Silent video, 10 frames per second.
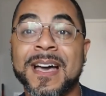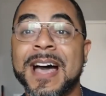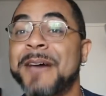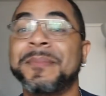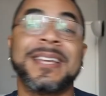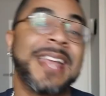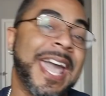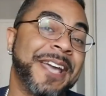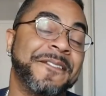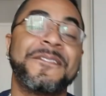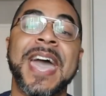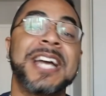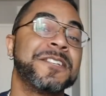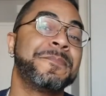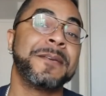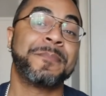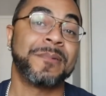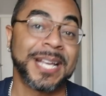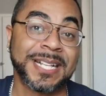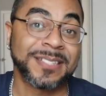I mean, hey, fashion people
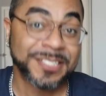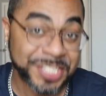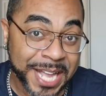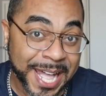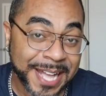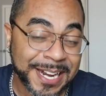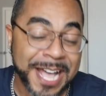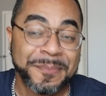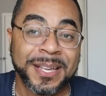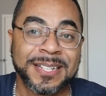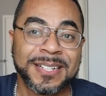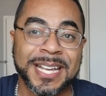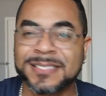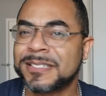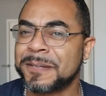in the chat. I mean, is it